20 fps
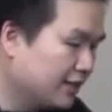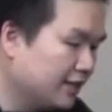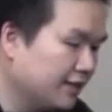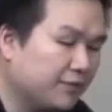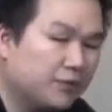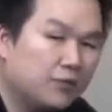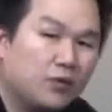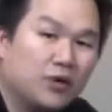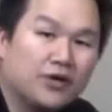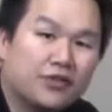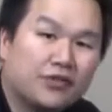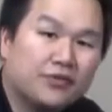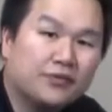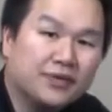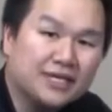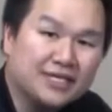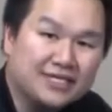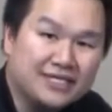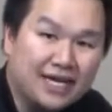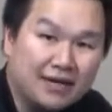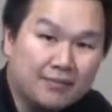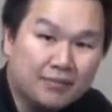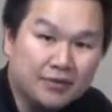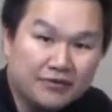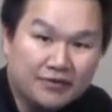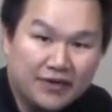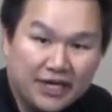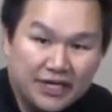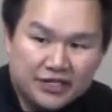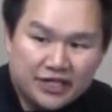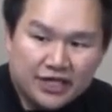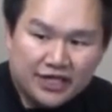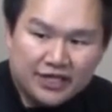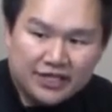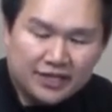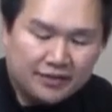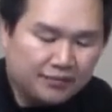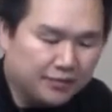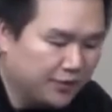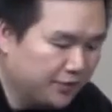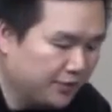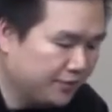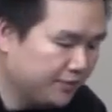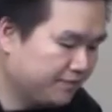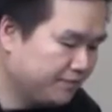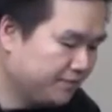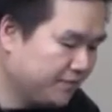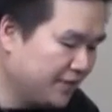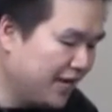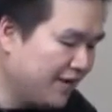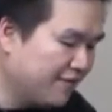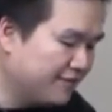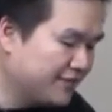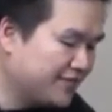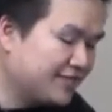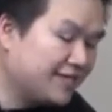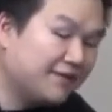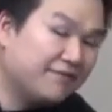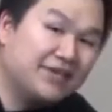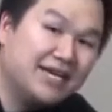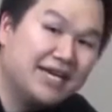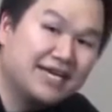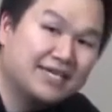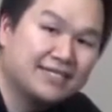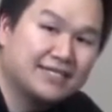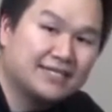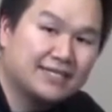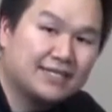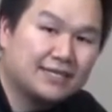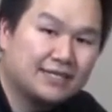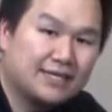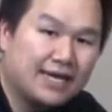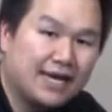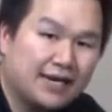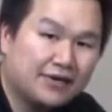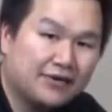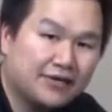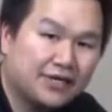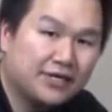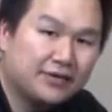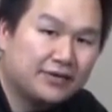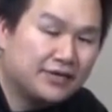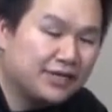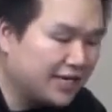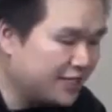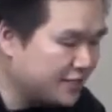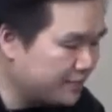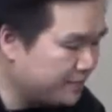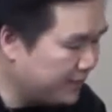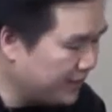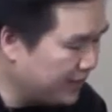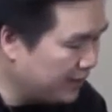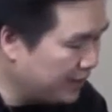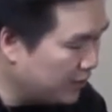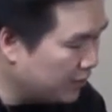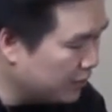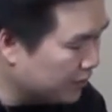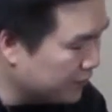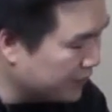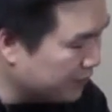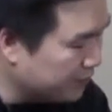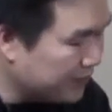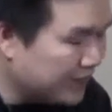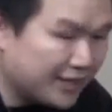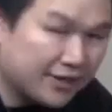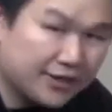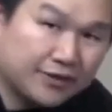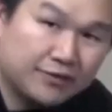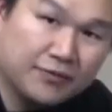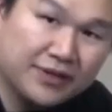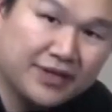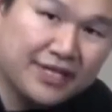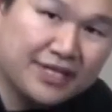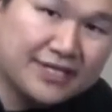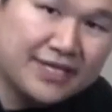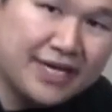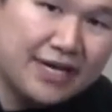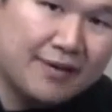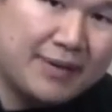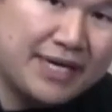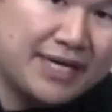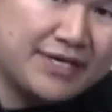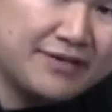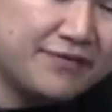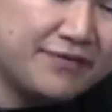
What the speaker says: Let me walk through an example of HID mode. I have a 7X scanner here that has been already paired with this iPad